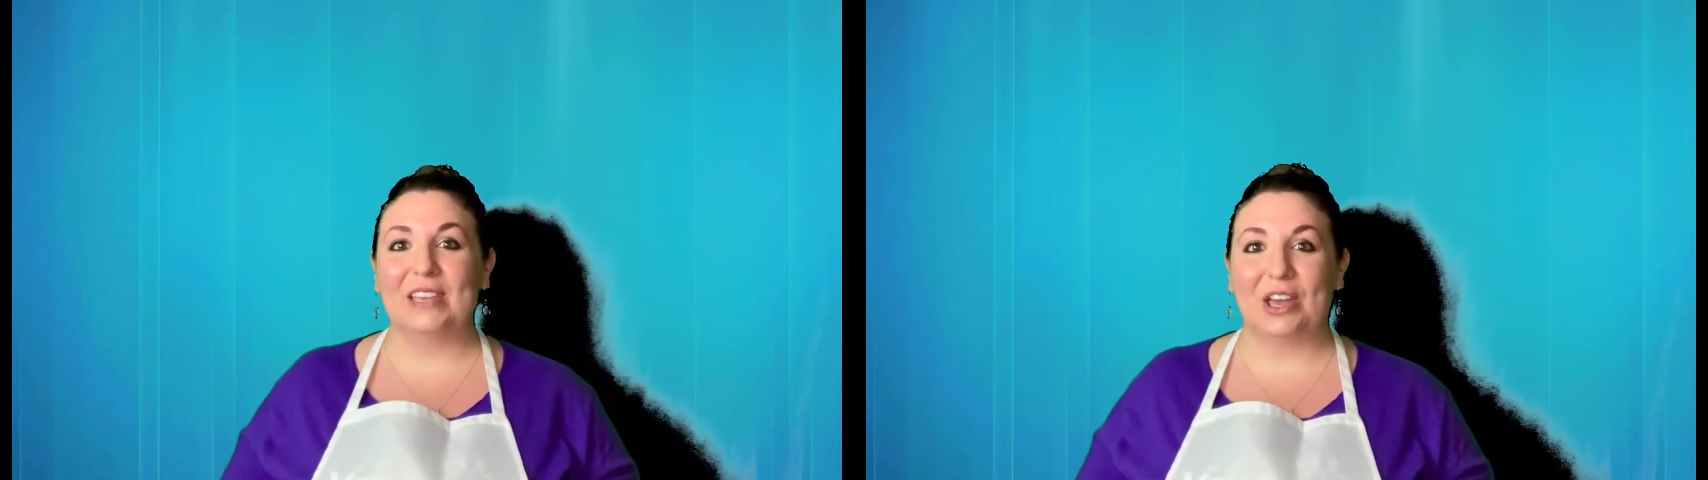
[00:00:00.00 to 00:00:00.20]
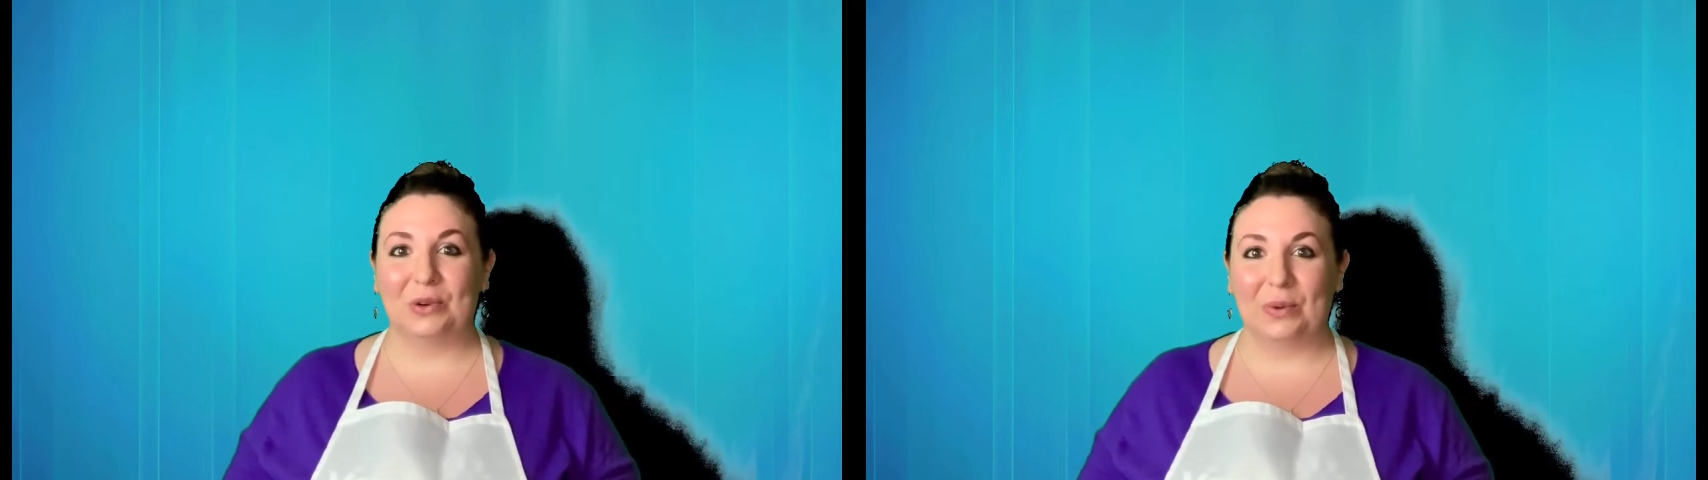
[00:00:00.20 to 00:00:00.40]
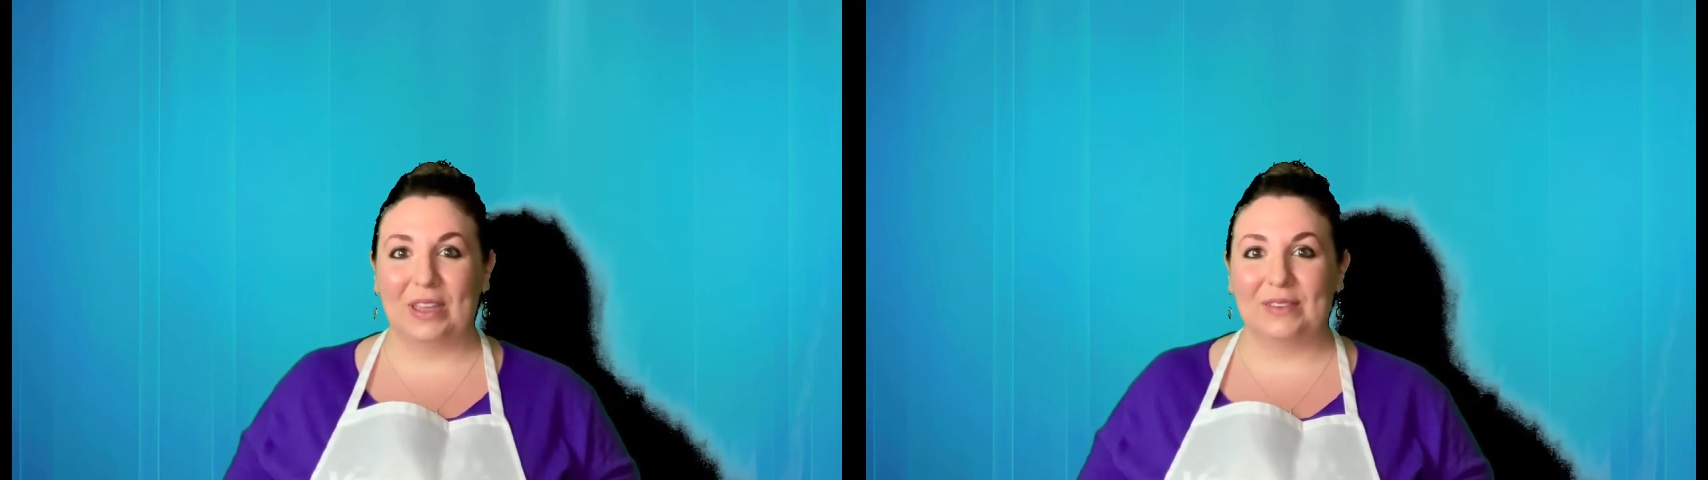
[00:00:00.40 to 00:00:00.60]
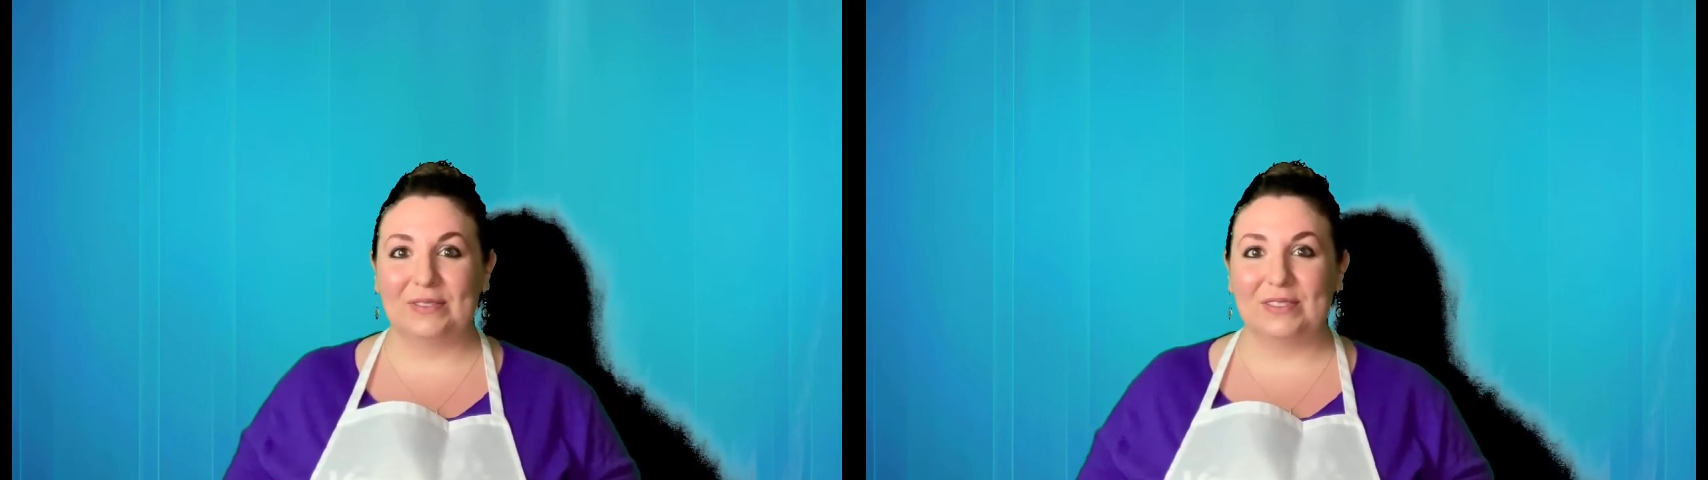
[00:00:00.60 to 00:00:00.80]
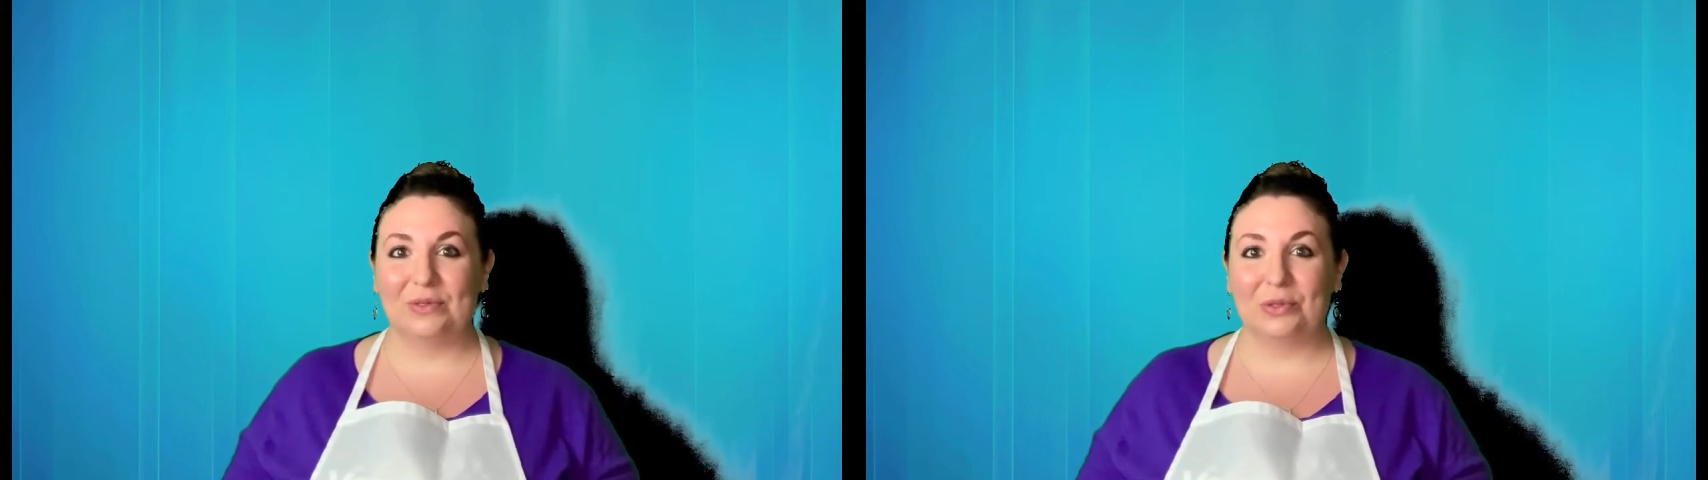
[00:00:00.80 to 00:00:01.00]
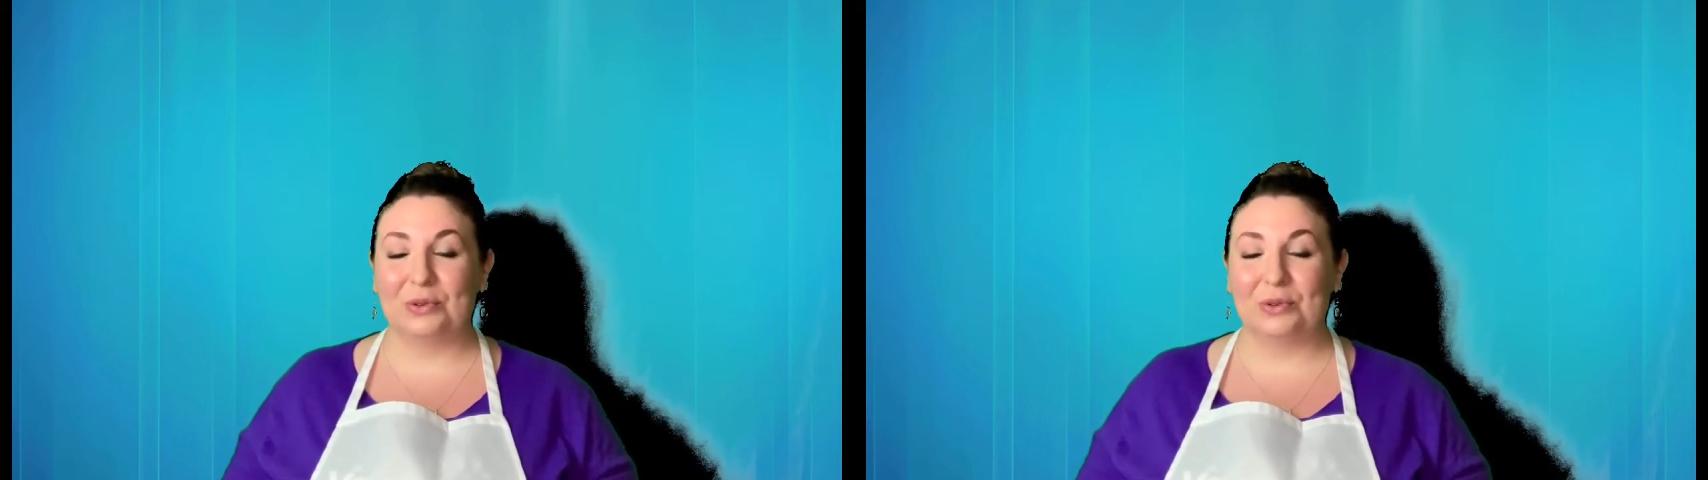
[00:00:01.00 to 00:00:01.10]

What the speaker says: sound waves